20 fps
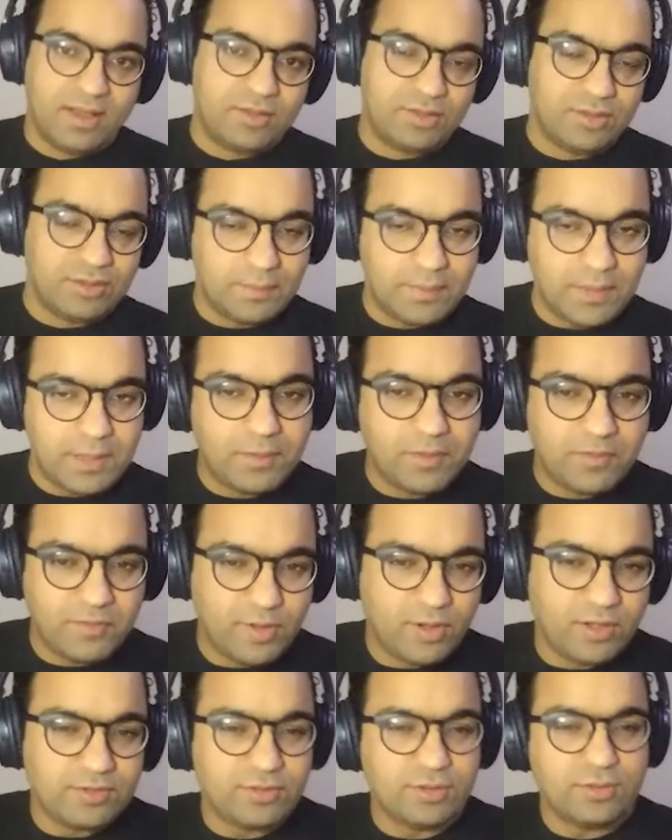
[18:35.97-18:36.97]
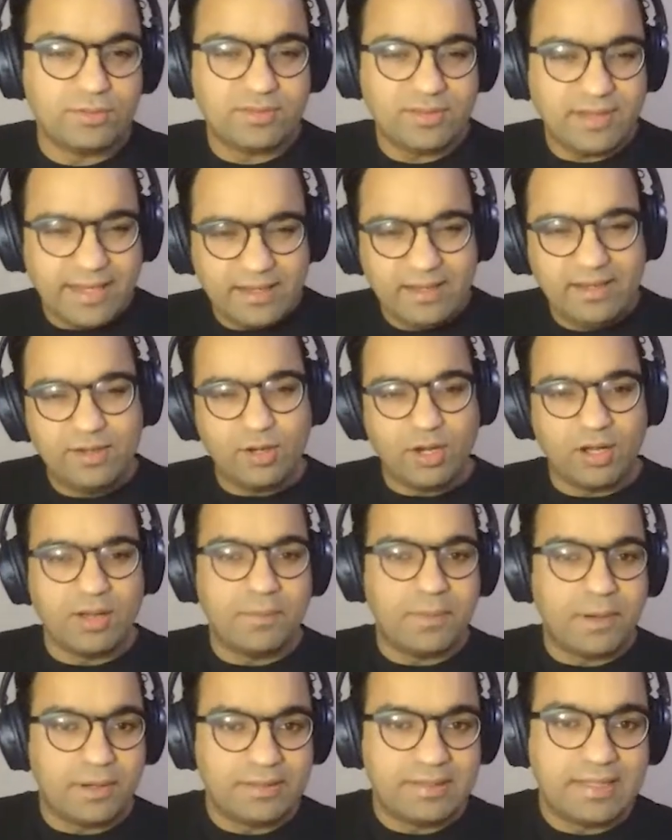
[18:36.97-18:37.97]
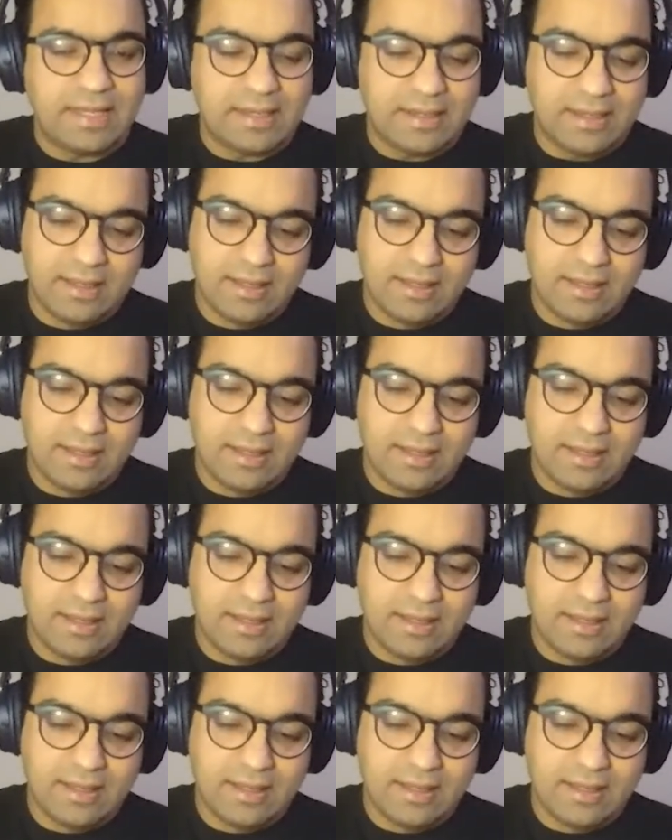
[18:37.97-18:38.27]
So in the paper, we also slightly talk about that